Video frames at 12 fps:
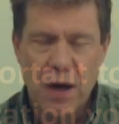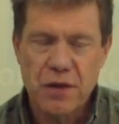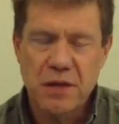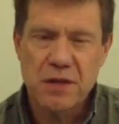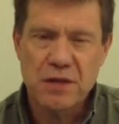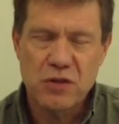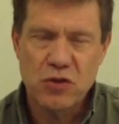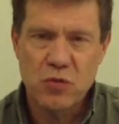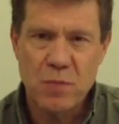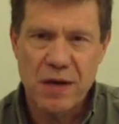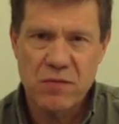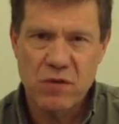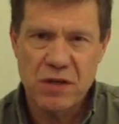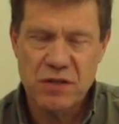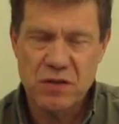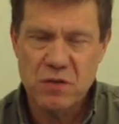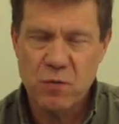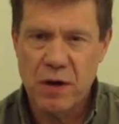think there's two main
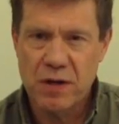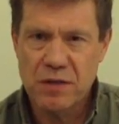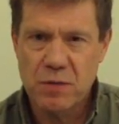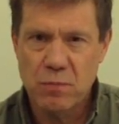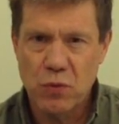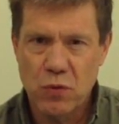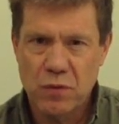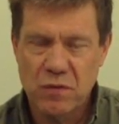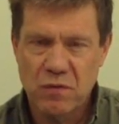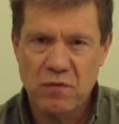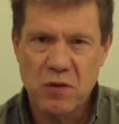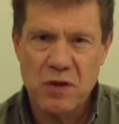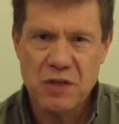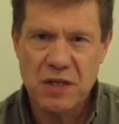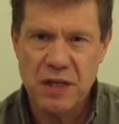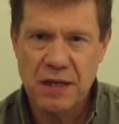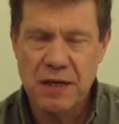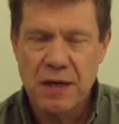reasons why it's important.
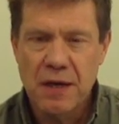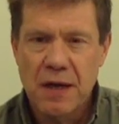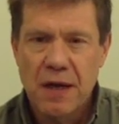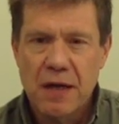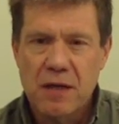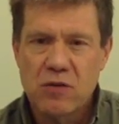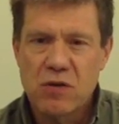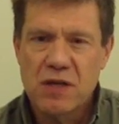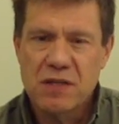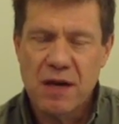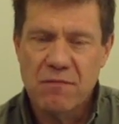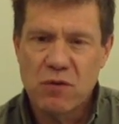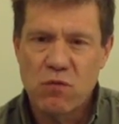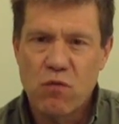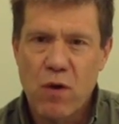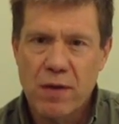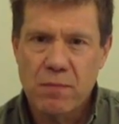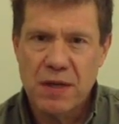Firstly, you need to have the
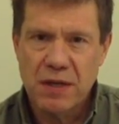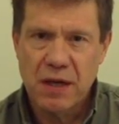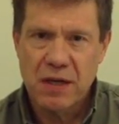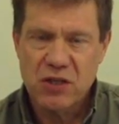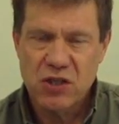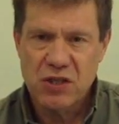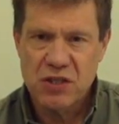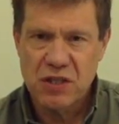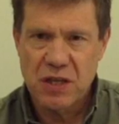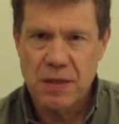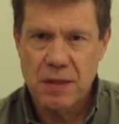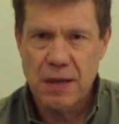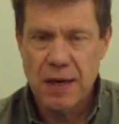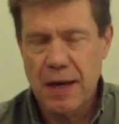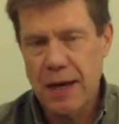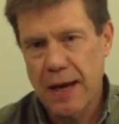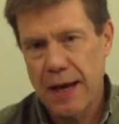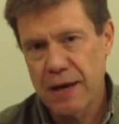right medications in
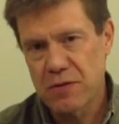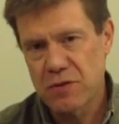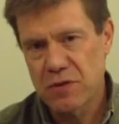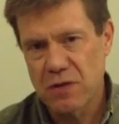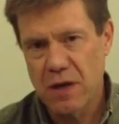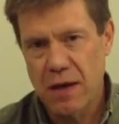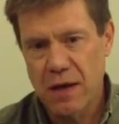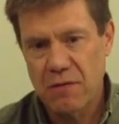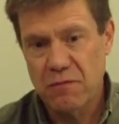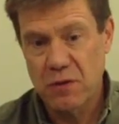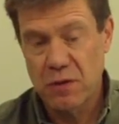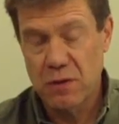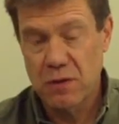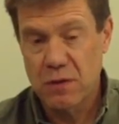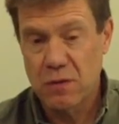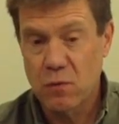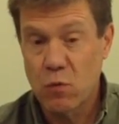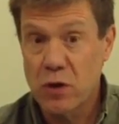the house for
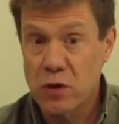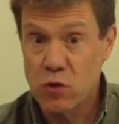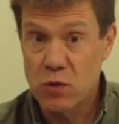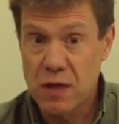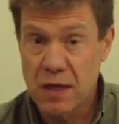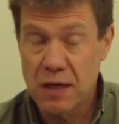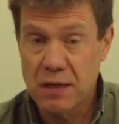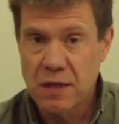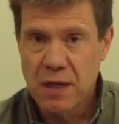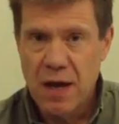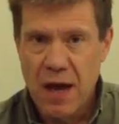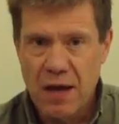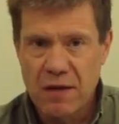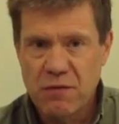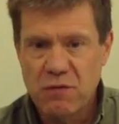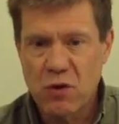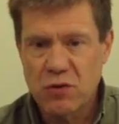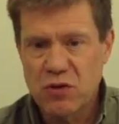what you need. And if
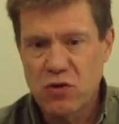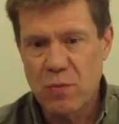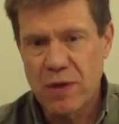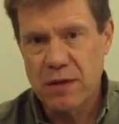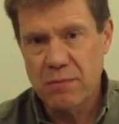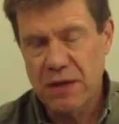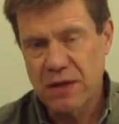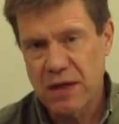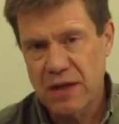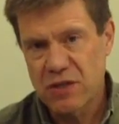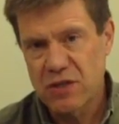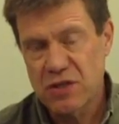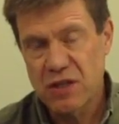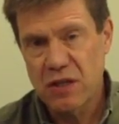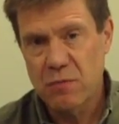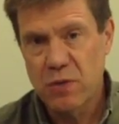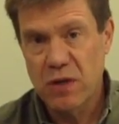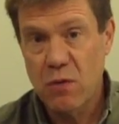you've got too many medications, it
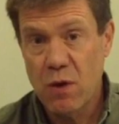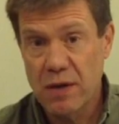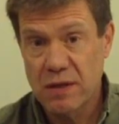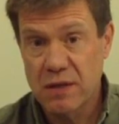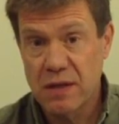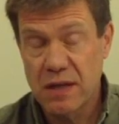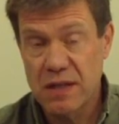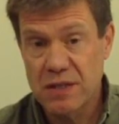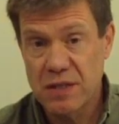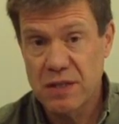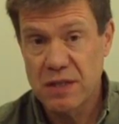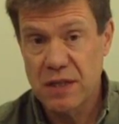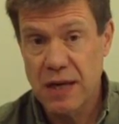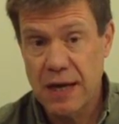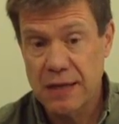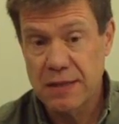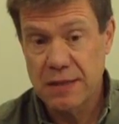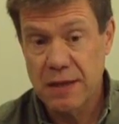can be quite easy to
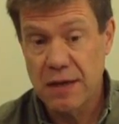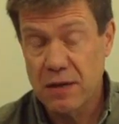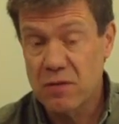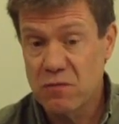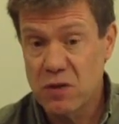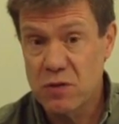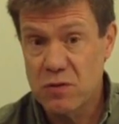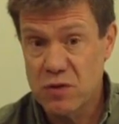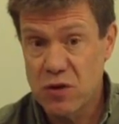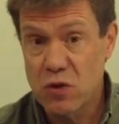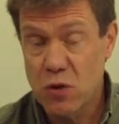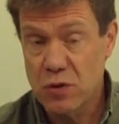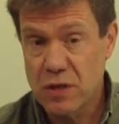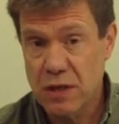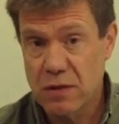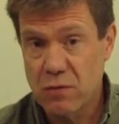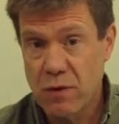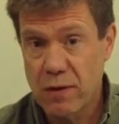get confused and not
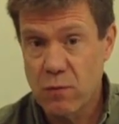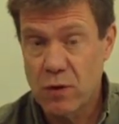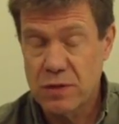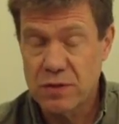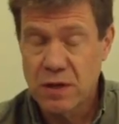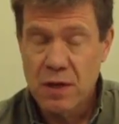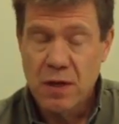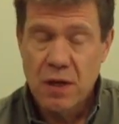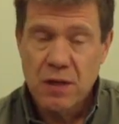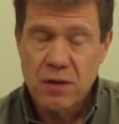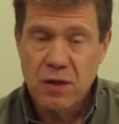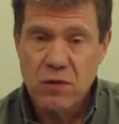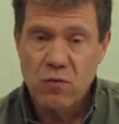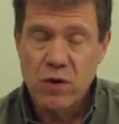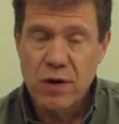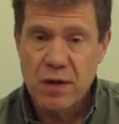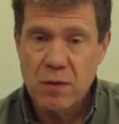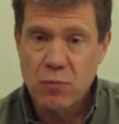take the right ones. The other
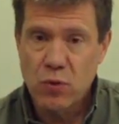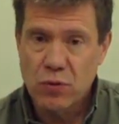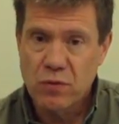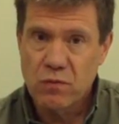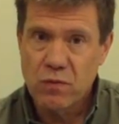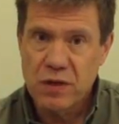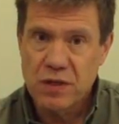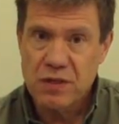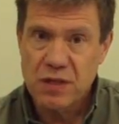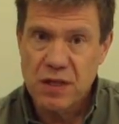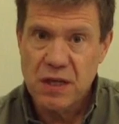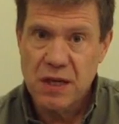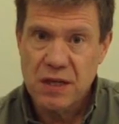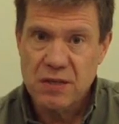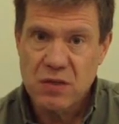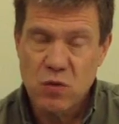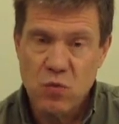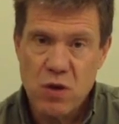really important reason is
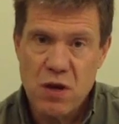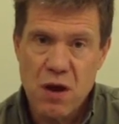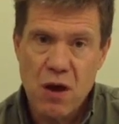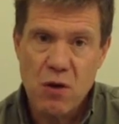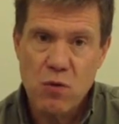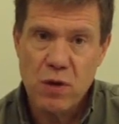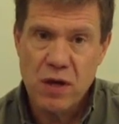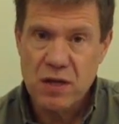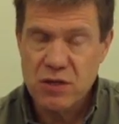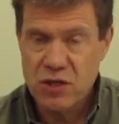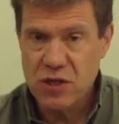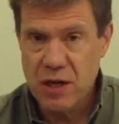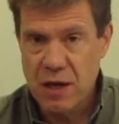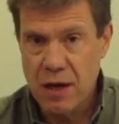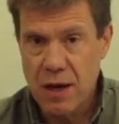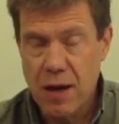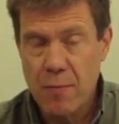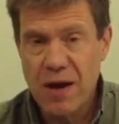that we know each year
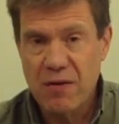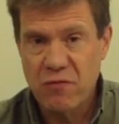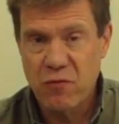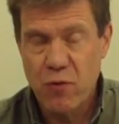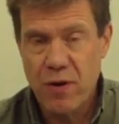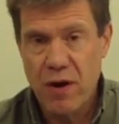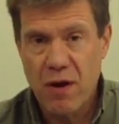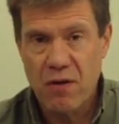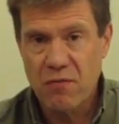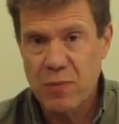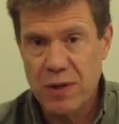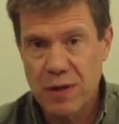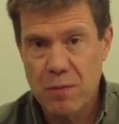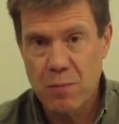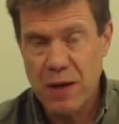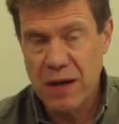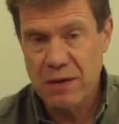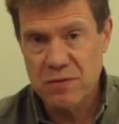about £4.5 million
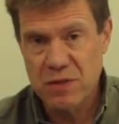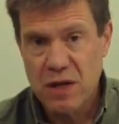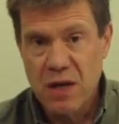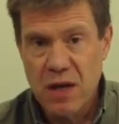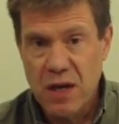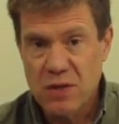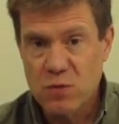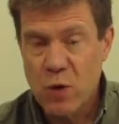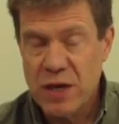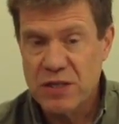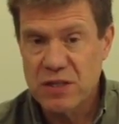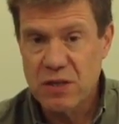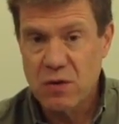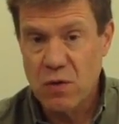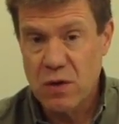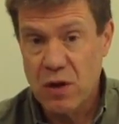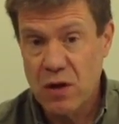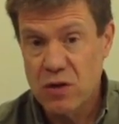is wasted
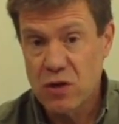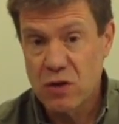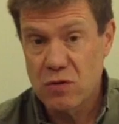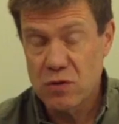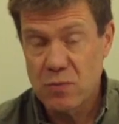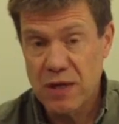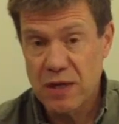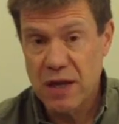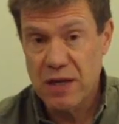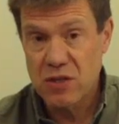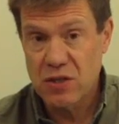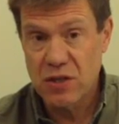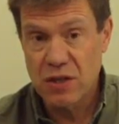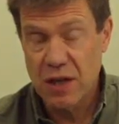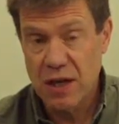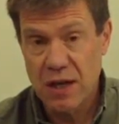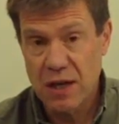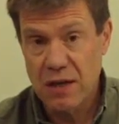on unused medication
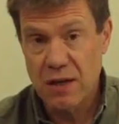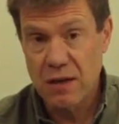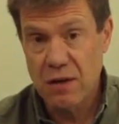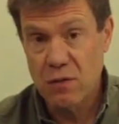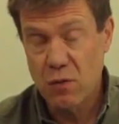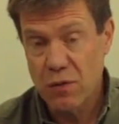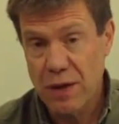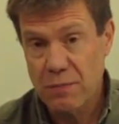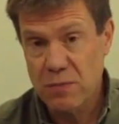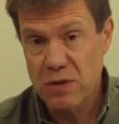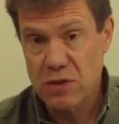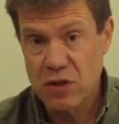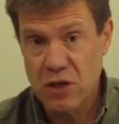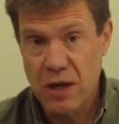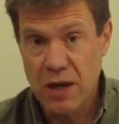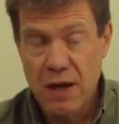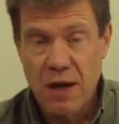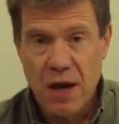in Northamptonshire.
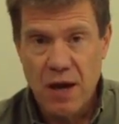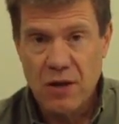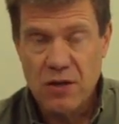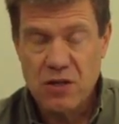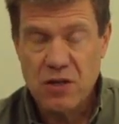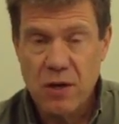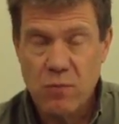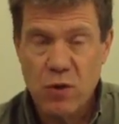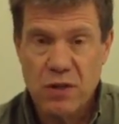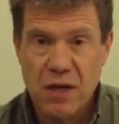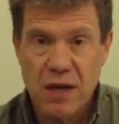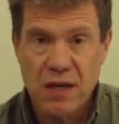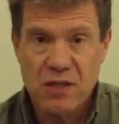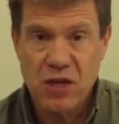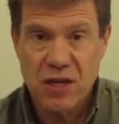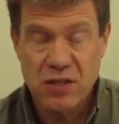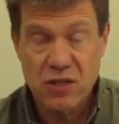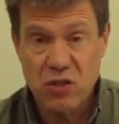And at a time when the
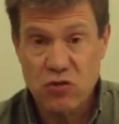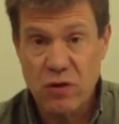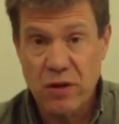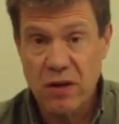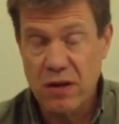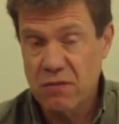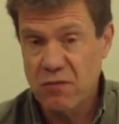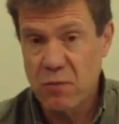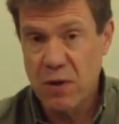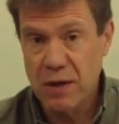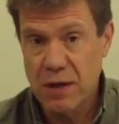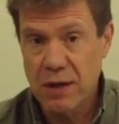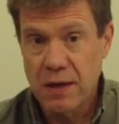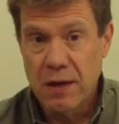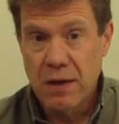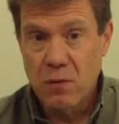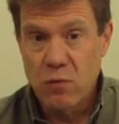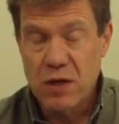NHS is struggling for money,
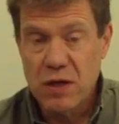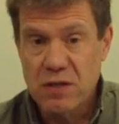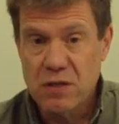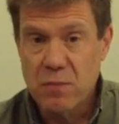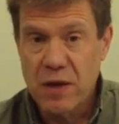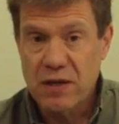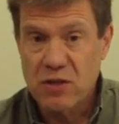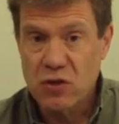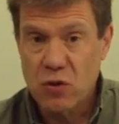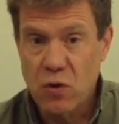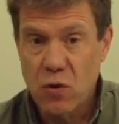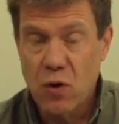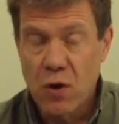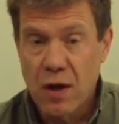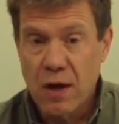we need to make sure